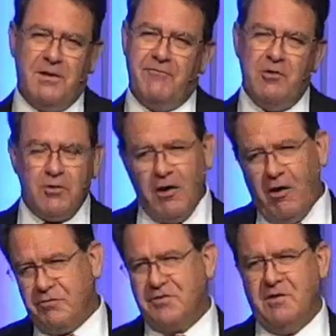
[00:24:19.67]
but if you
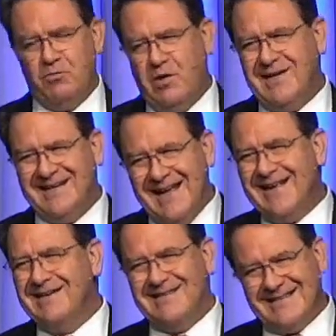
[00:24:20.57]
called someone an
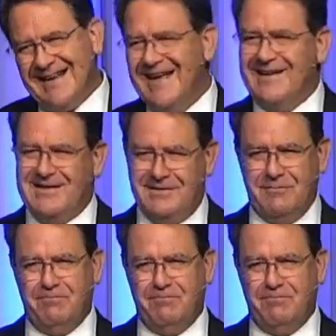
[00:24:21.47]
eight-legged